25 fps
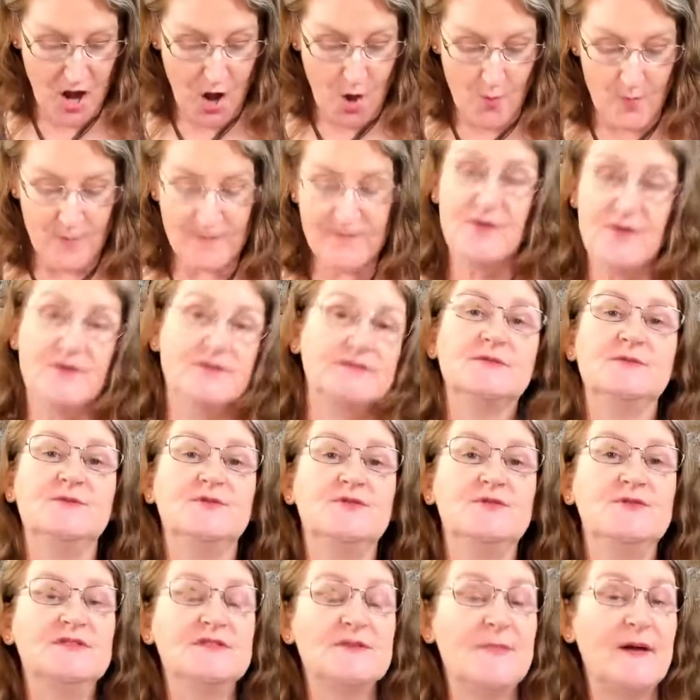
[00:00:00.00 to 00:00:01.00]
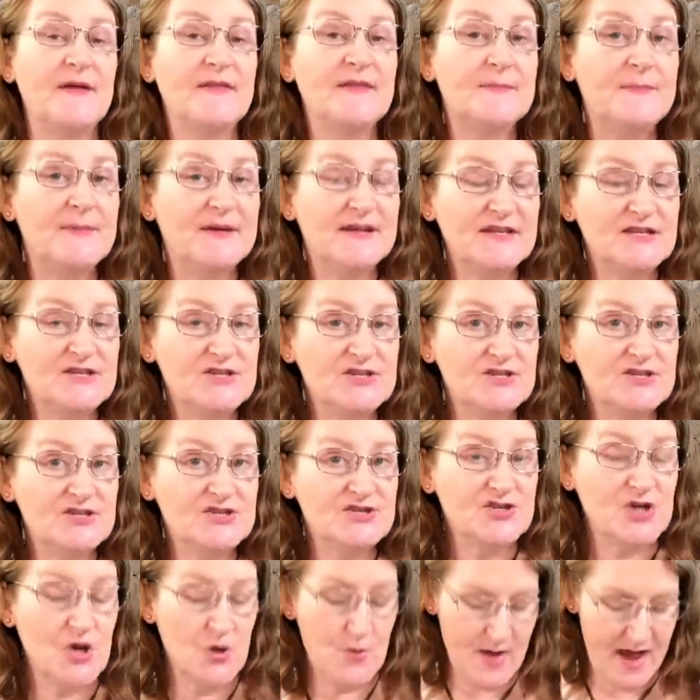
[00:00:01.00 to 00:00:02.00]
We've got some news about the Peninsula
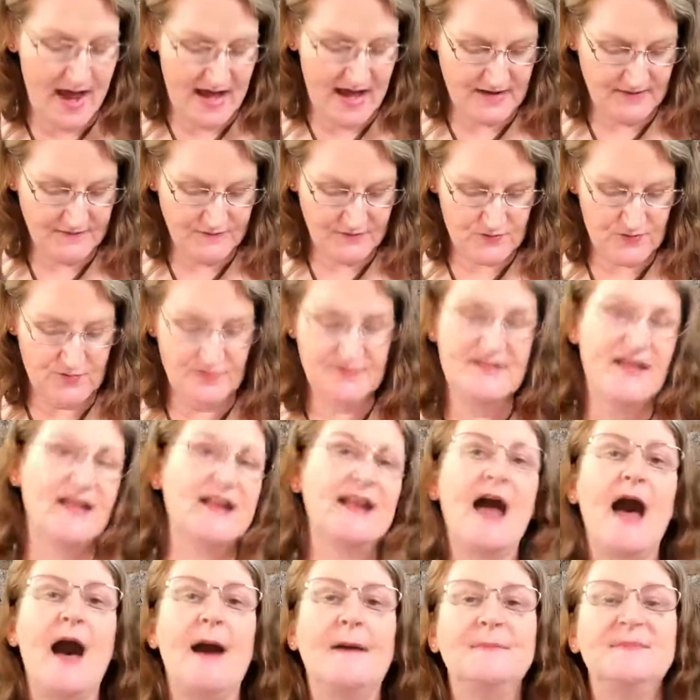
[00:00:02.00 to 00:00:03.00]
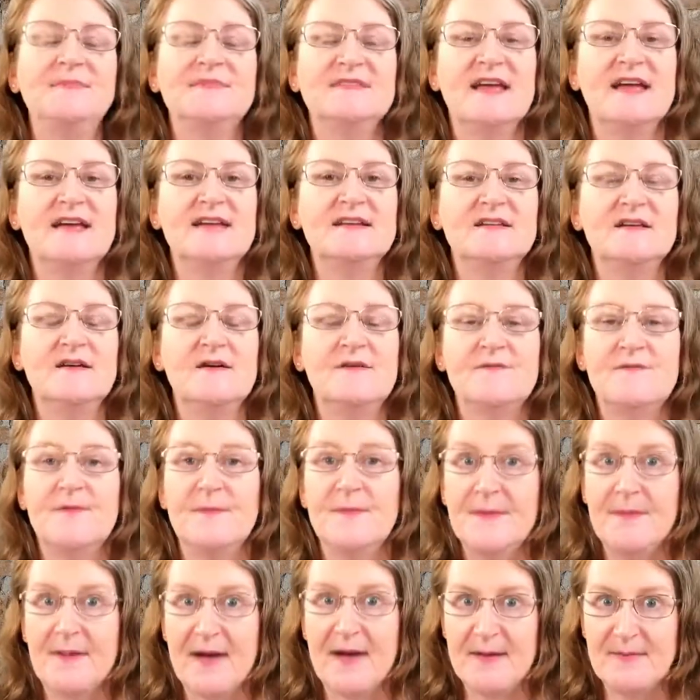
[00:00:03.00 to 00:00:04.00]
show and, of course, an update from
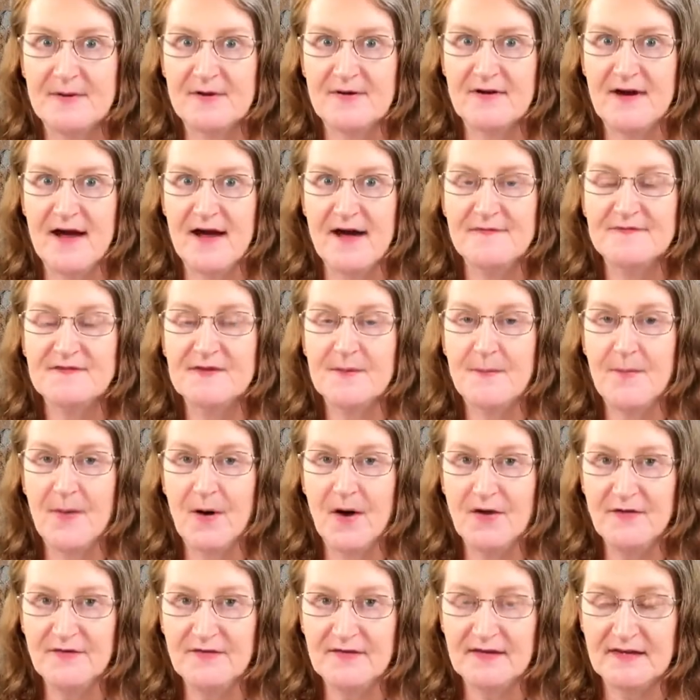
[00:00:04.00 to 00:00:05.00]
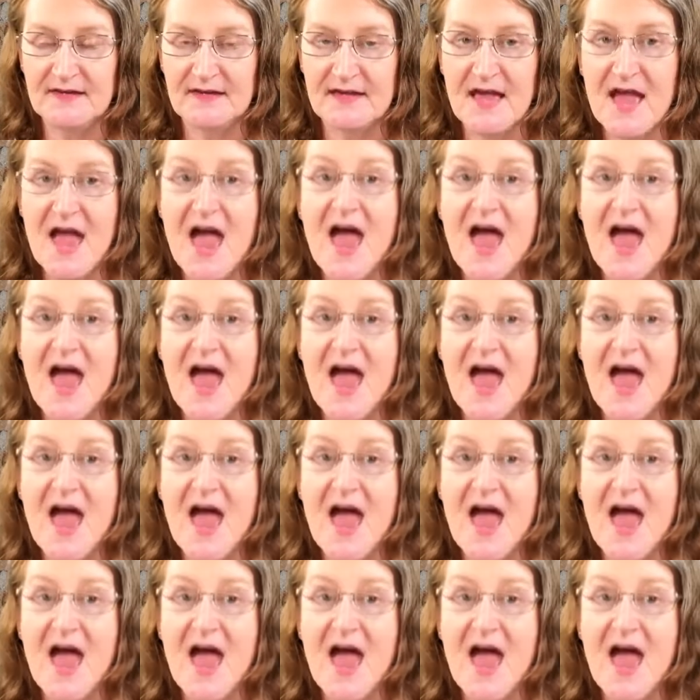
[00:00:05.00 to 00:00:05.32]
the Papercraft posse.